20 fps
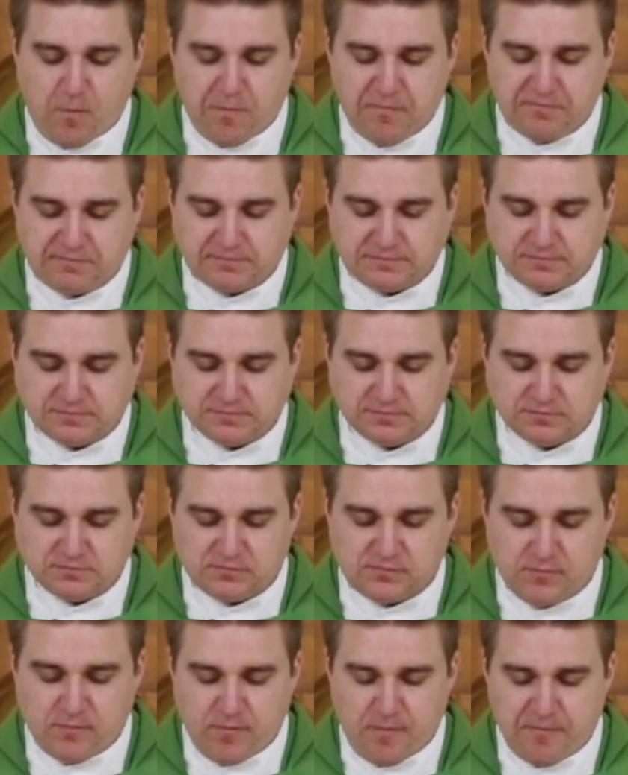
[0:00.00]

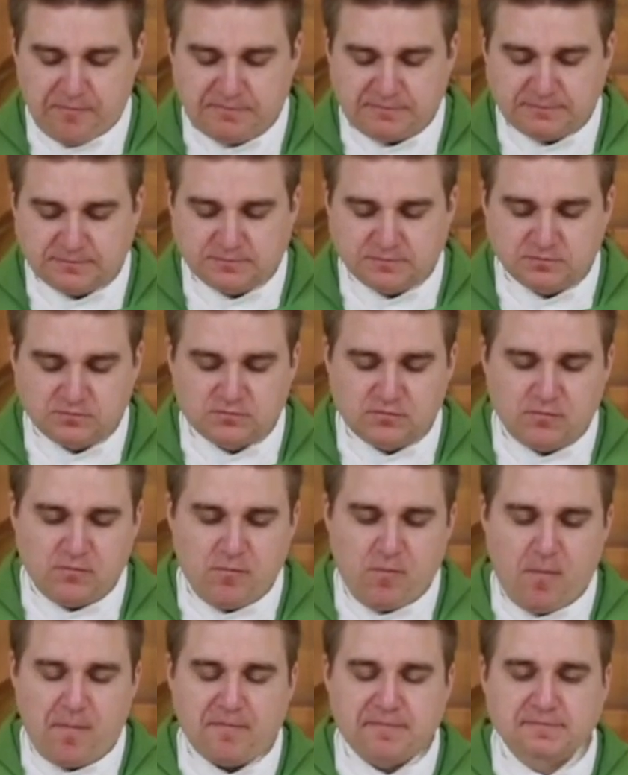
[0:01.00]

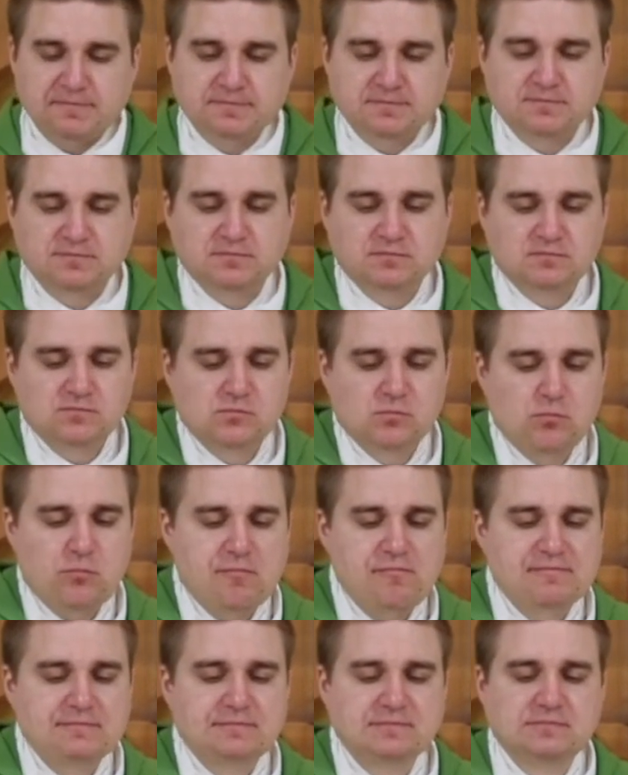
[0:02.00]

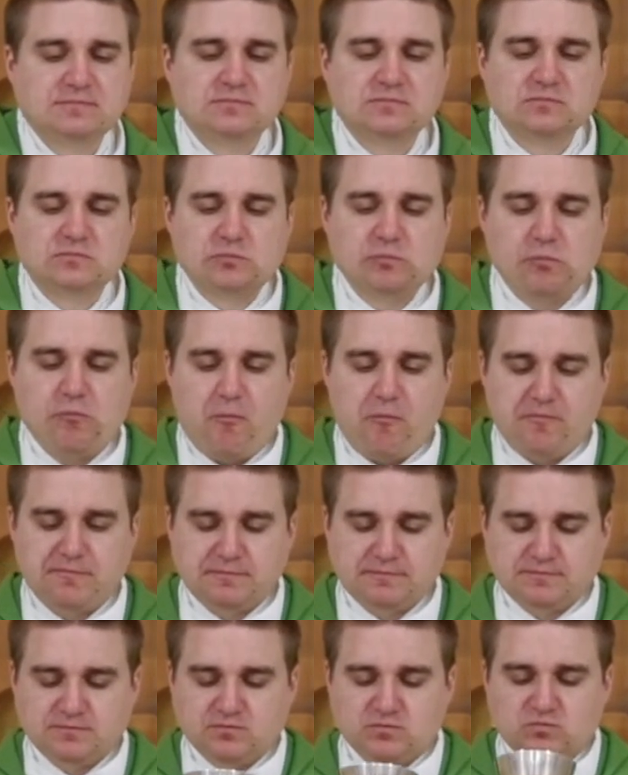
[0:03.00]

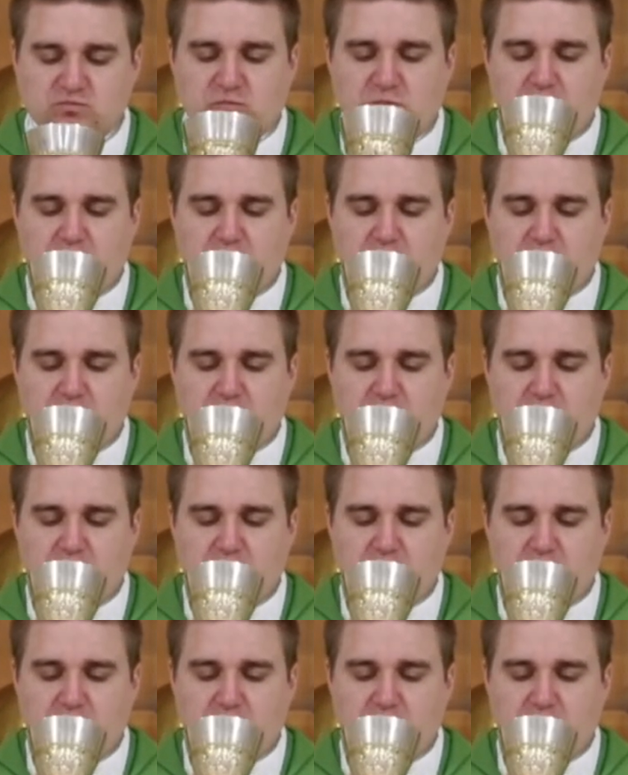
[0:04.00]
(no one is talking)